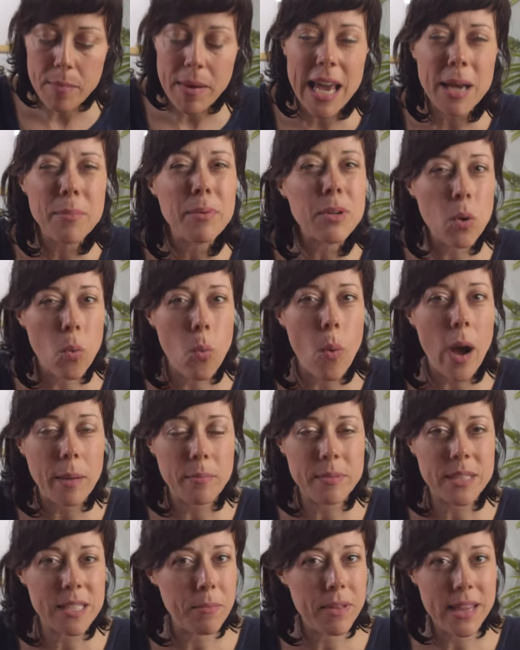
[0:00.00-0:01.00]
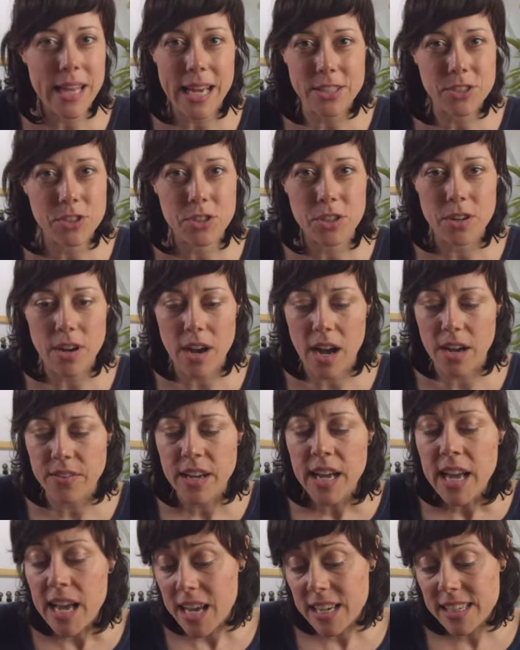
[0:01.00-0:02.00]
I'm able to wipe some of that dirt off.
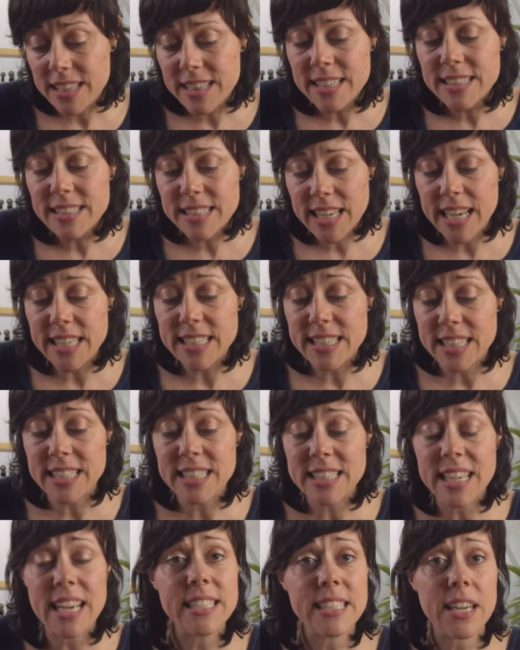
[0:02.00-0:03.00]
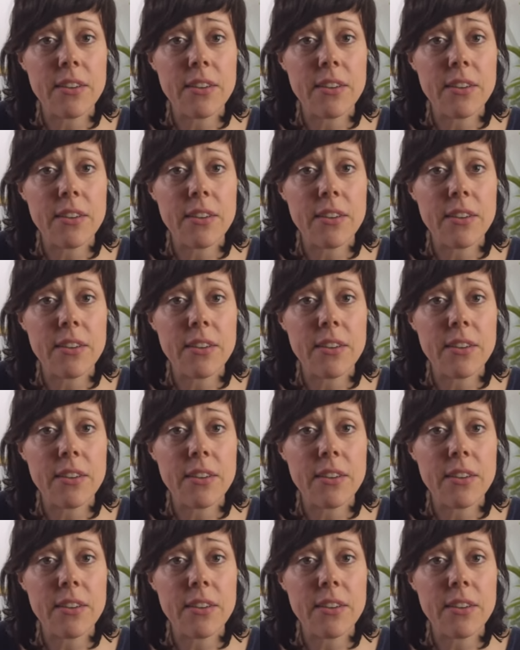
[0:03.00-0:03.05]
In this case, I'd say I